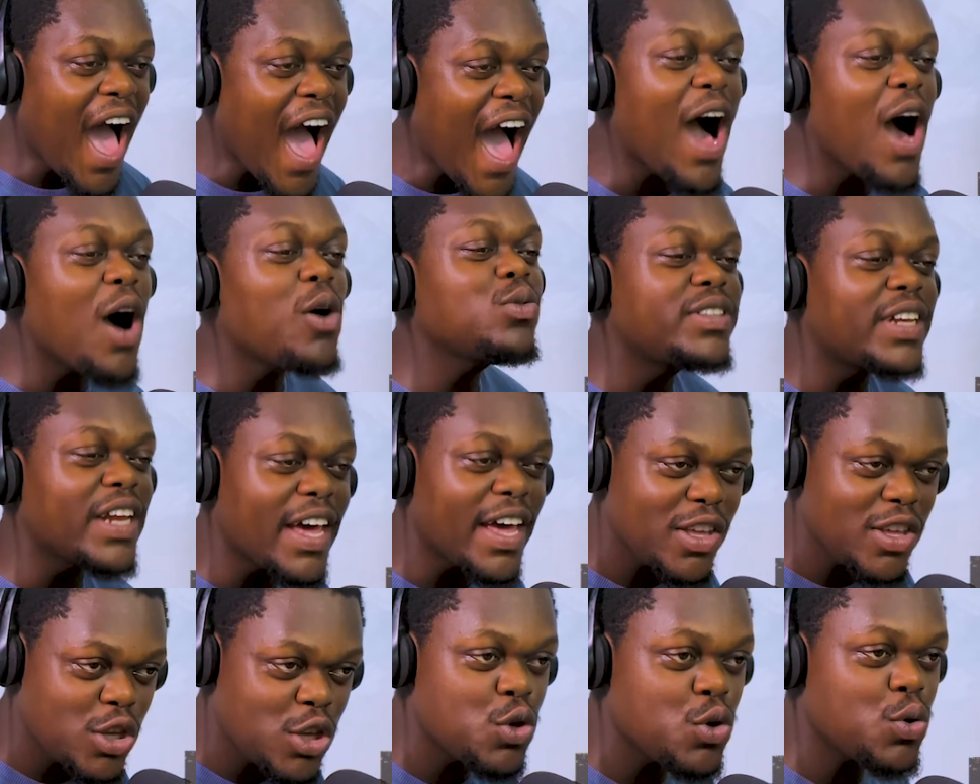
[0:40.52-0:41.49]
How
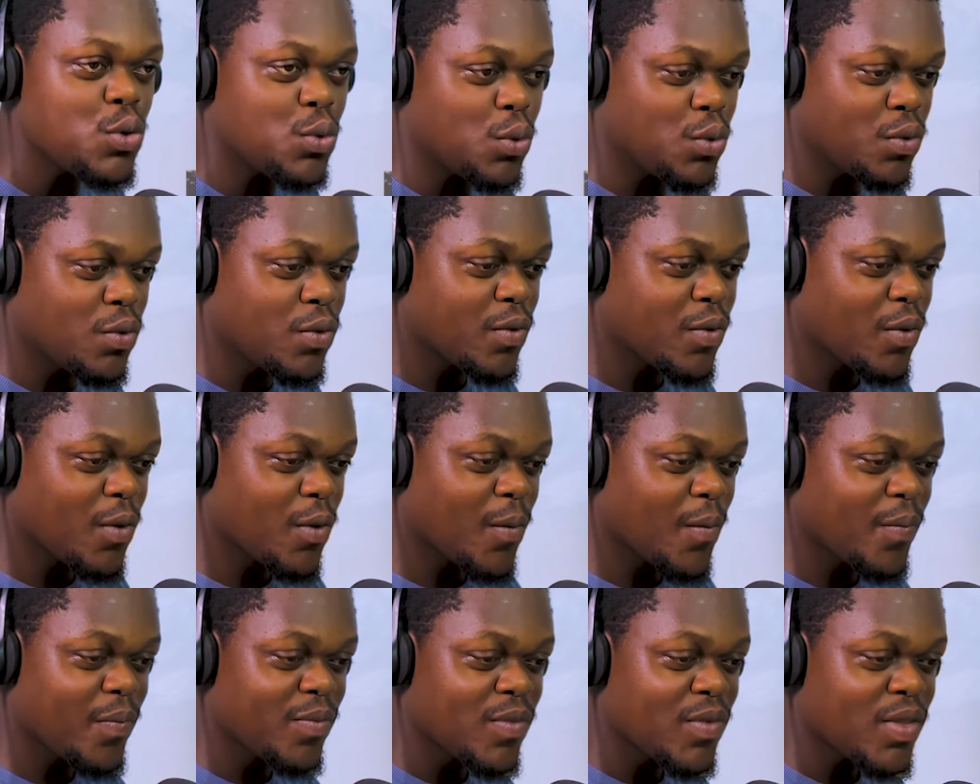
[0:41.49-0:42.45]
dare you
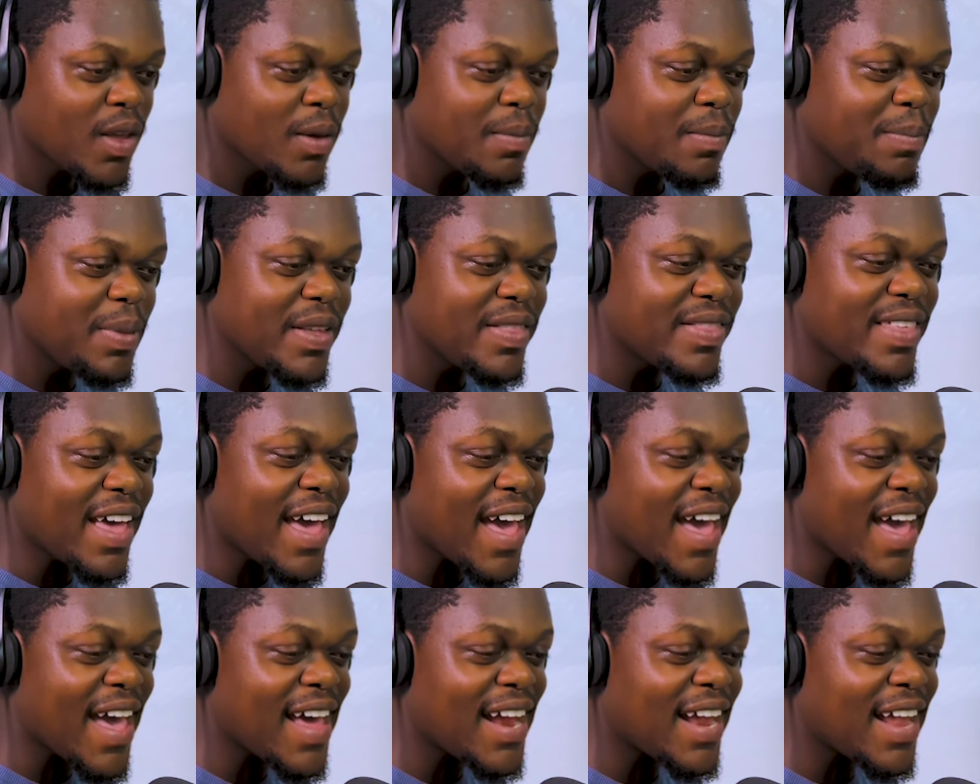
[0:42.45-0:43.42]
beat the
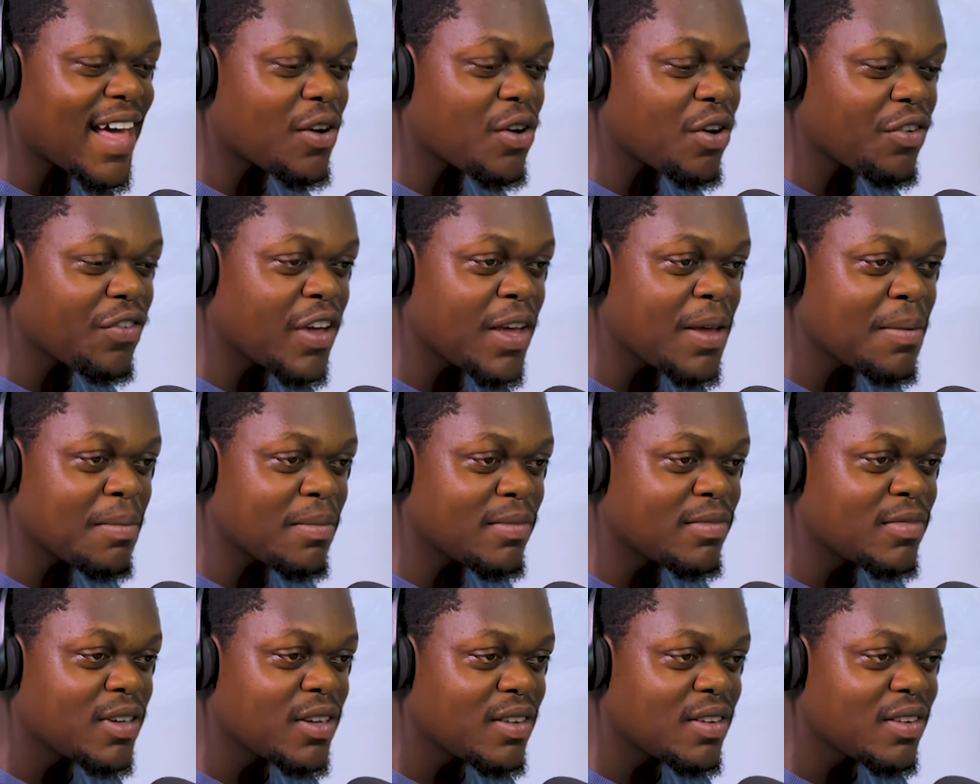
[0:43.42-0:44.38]
hell out of
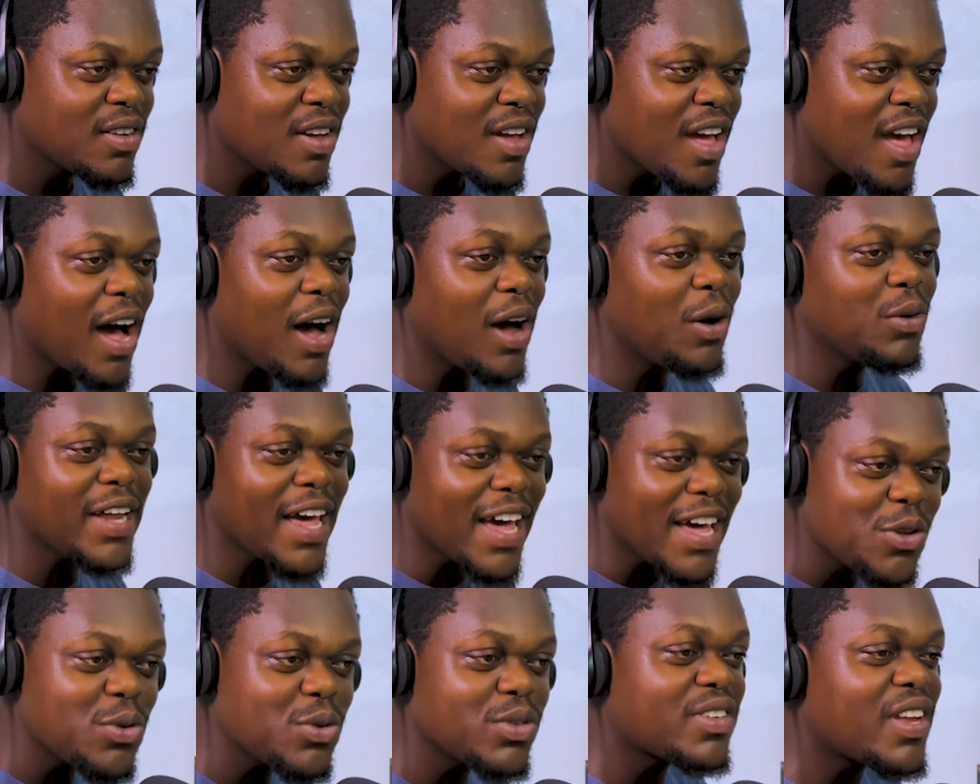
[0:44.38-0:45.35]
him? How
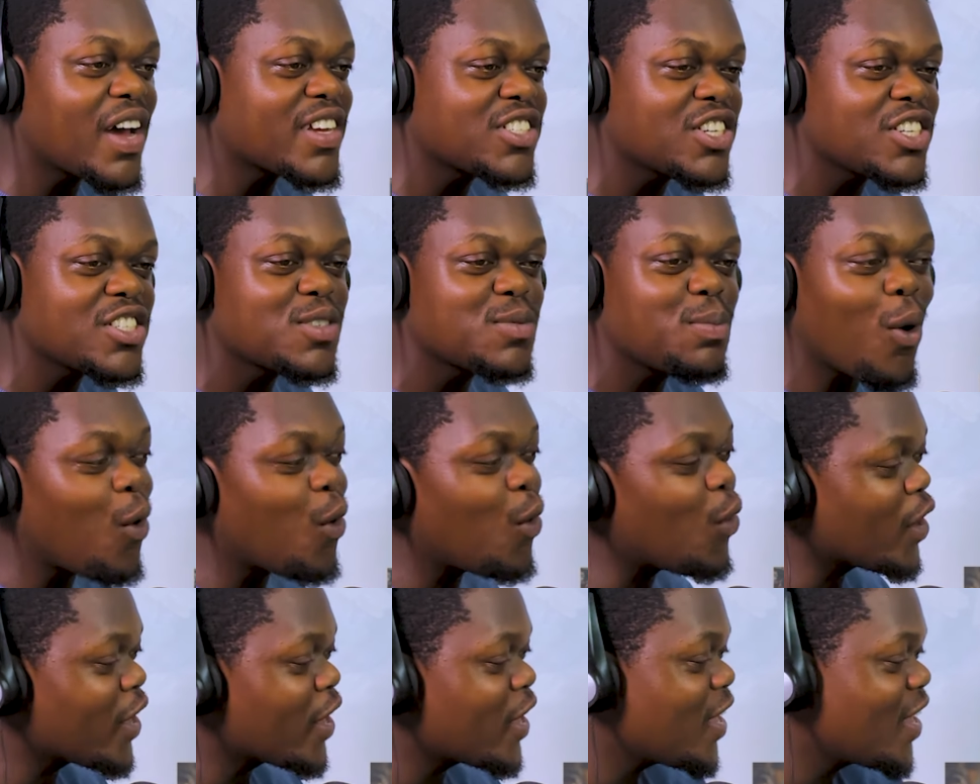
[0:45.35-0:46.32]
dare you touch his
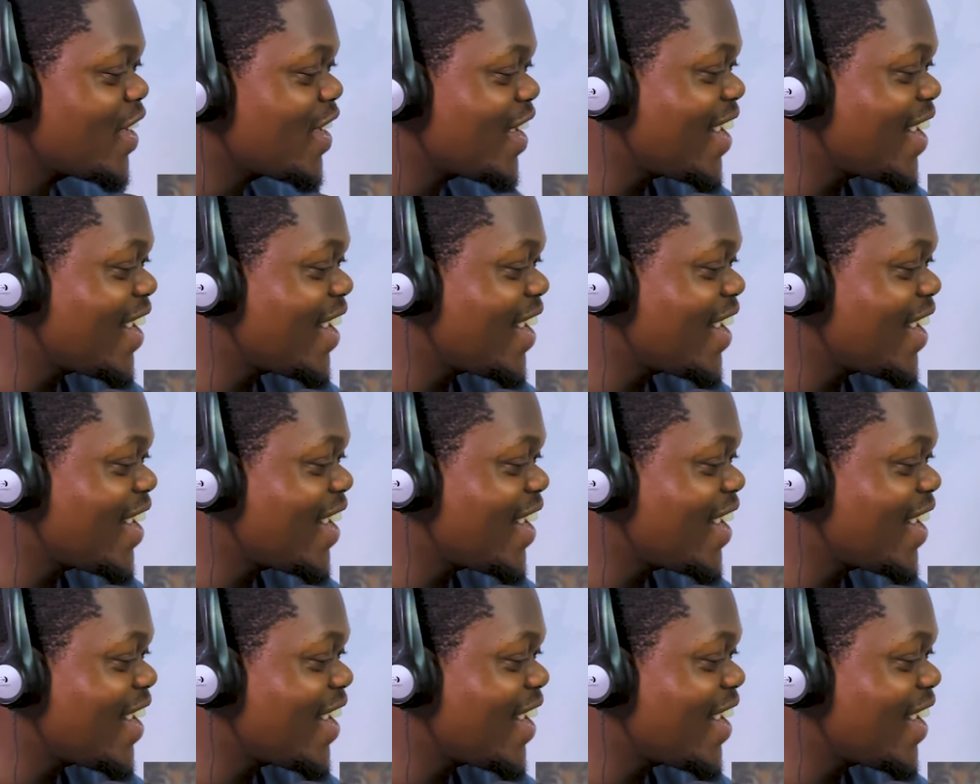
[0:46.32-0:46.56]
boy?